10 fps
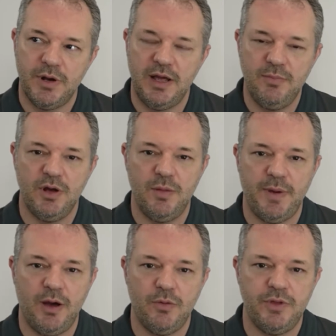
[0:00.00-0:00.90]
But I'm on
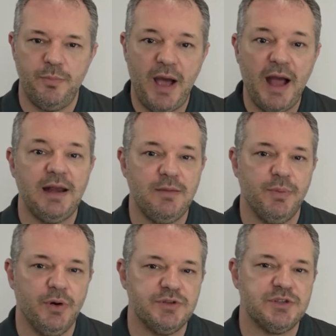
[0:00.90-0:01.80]
about the
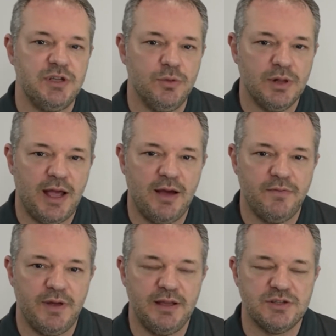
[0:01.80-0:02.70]
panic buttons that you will
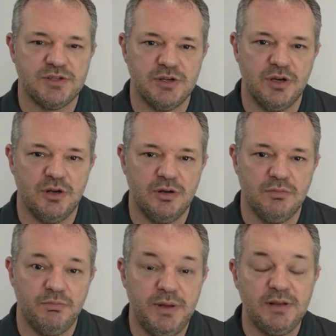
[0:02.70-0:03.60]
have in
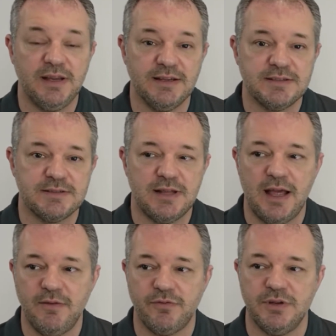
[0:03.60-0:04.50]
certain buildings,
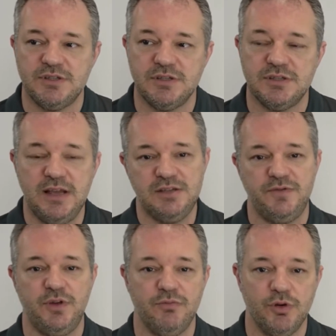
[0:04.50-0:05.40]
like, for instance,
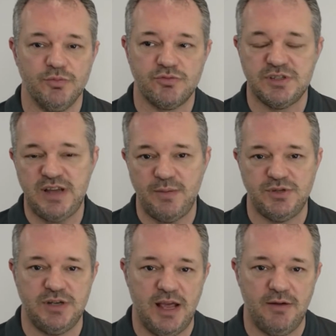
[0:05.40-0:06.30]
interview rooms,
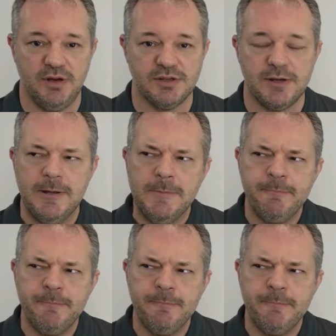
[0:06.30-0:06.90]
reception areas,